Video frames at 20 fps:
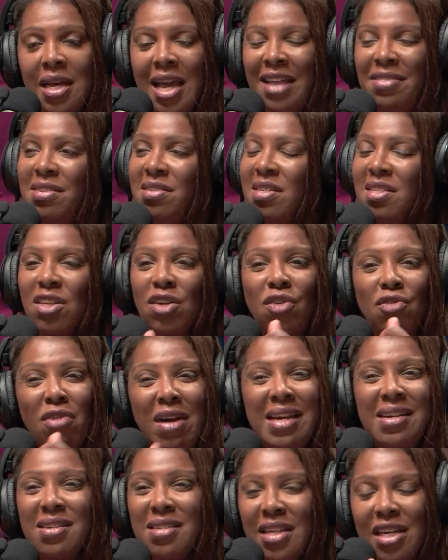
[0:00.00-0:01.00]
This is the
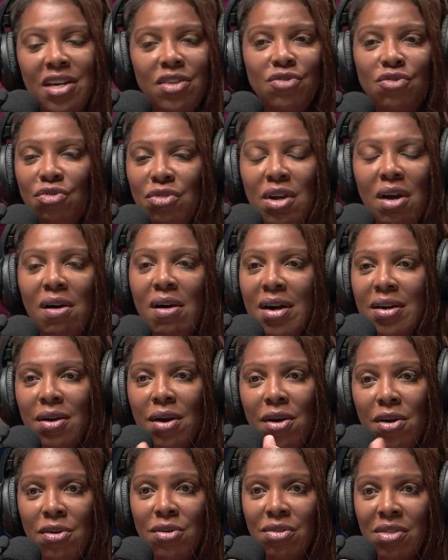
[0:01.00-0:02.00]
greatest country on
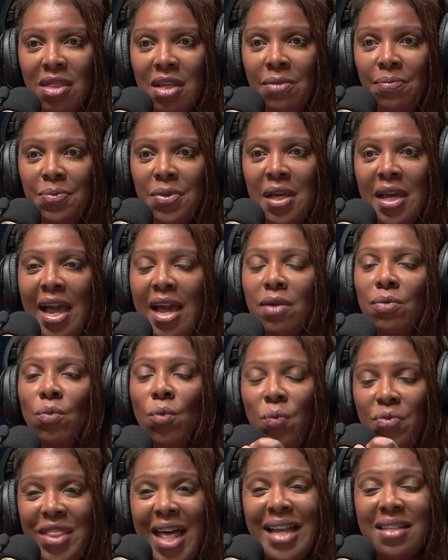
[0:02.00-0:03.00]
earth,
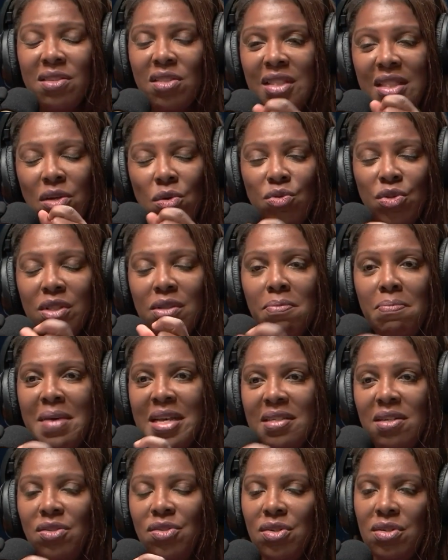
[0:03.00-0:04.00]
and that those are the
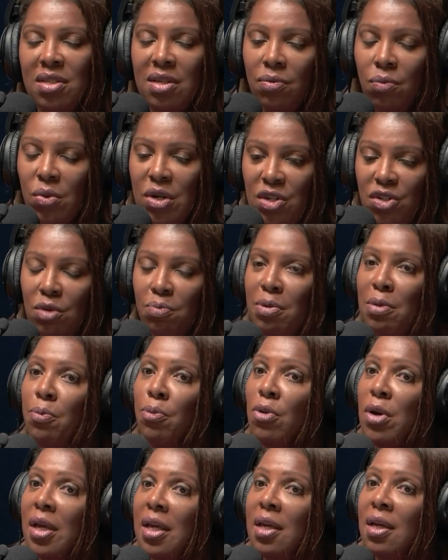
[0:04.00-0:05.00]
messages that we should be
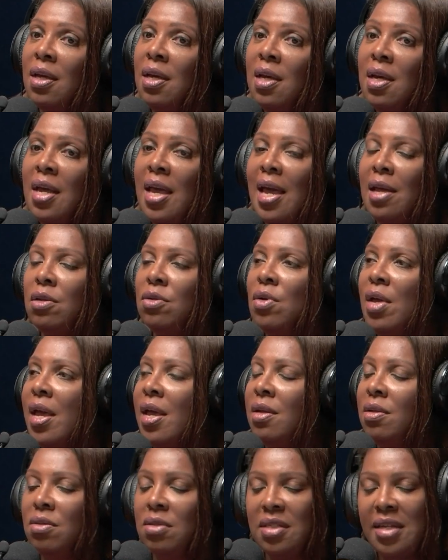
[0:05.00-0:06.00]
bringing and,
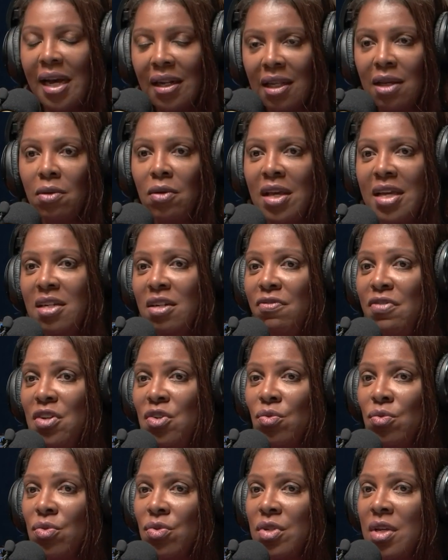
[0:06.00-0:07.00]
and telling
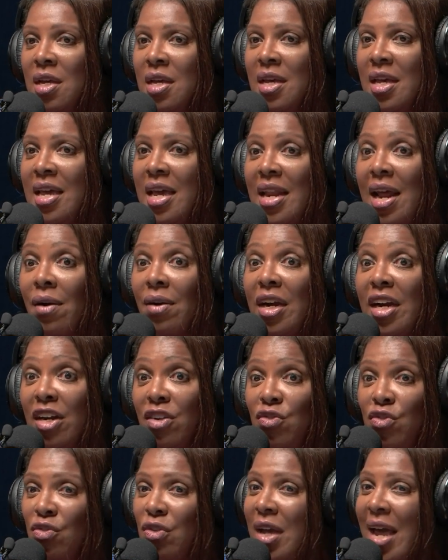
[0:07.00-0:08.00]
individuals in our
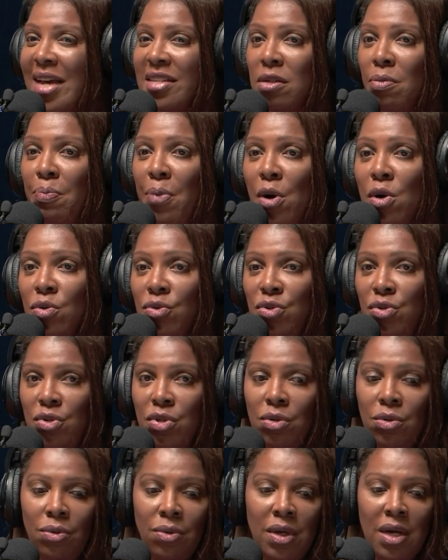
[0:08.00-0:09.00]
country, as opposed
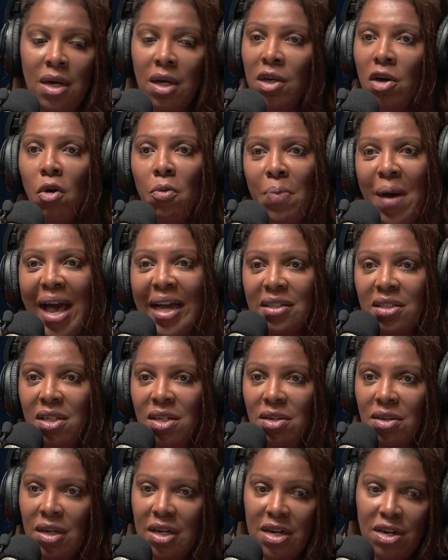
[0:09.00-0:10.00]
to go back
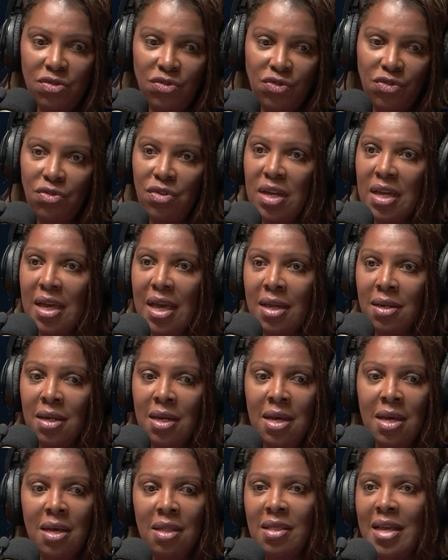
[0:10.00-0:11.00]
to your country and
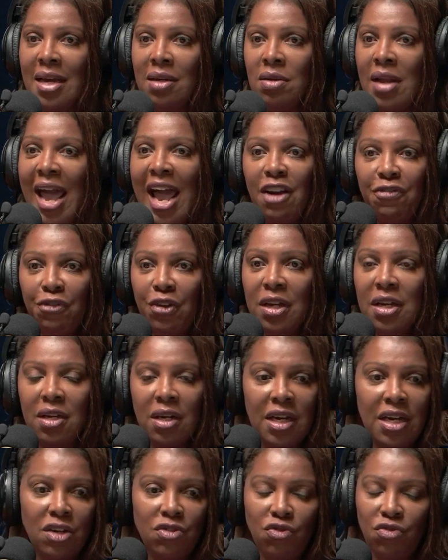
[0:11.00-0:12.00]
that
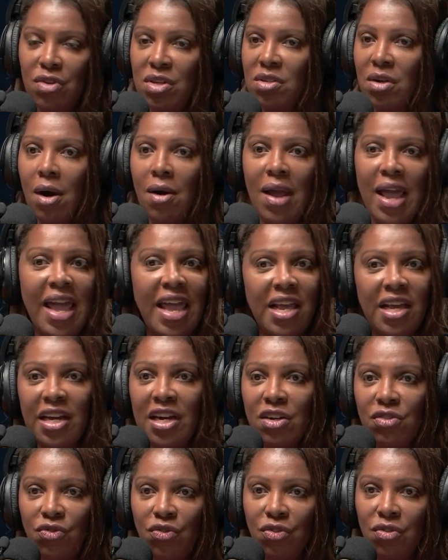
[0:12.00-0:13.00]
African countries are A
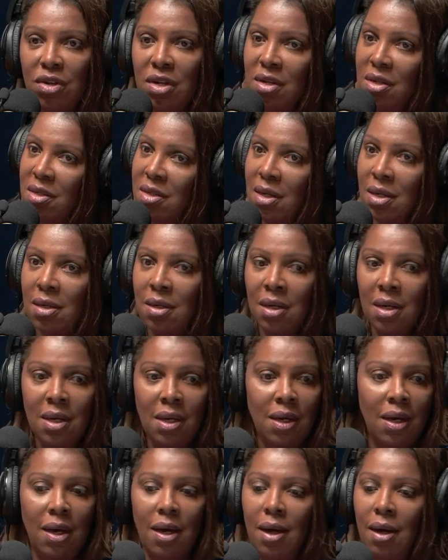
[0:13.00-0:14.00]
countries and,
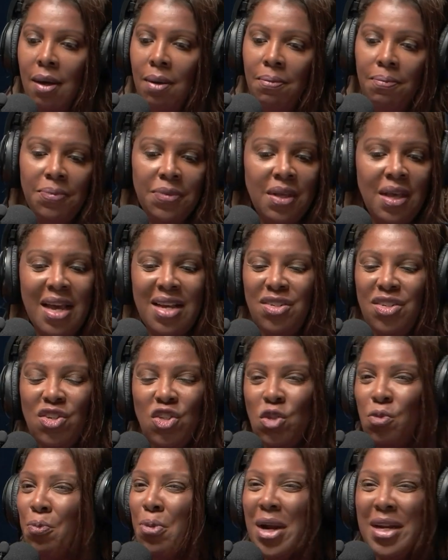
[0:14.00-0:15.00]
um, and
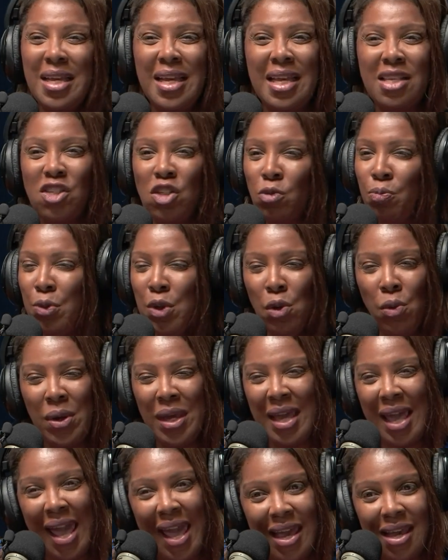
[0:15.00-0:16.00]
just spreading,
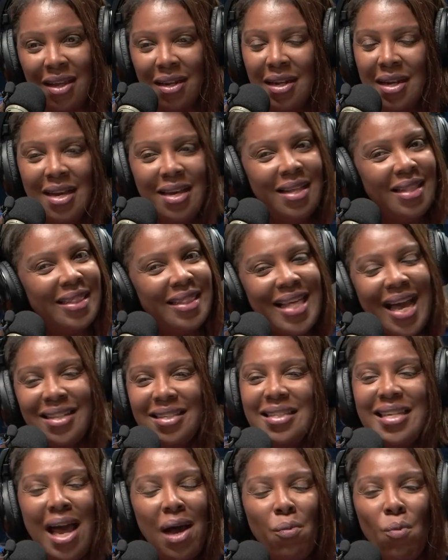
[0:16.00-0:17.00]
spewing hate. Yeah.
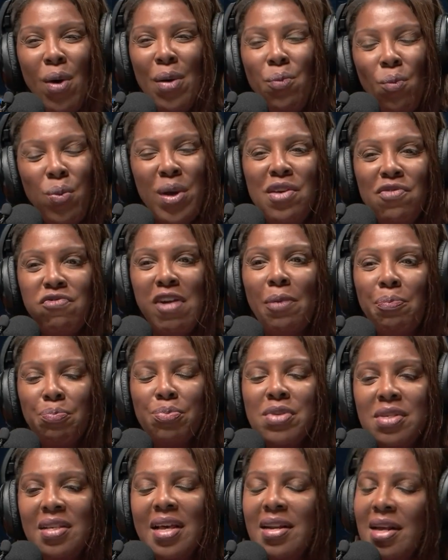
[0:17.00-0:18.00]
That's not what we
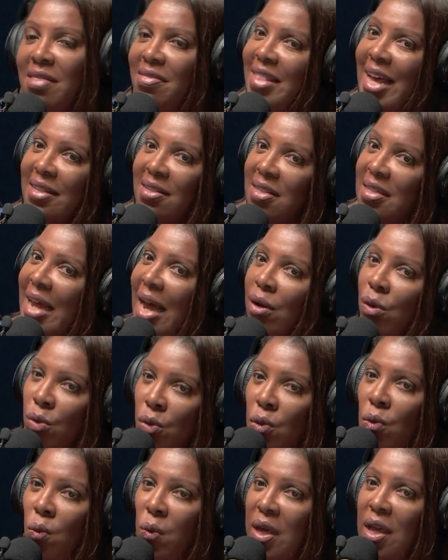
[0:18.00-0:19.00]
represent, and that's not
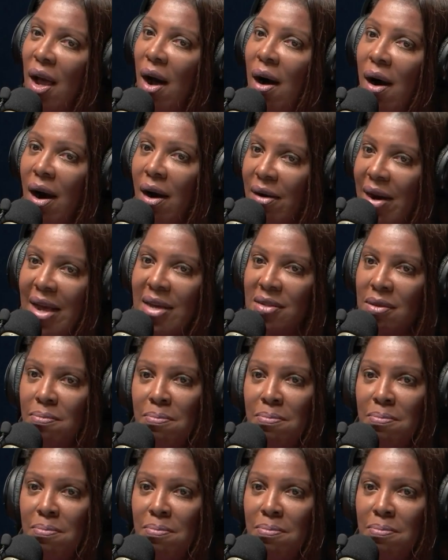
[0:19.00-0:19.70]
who we are as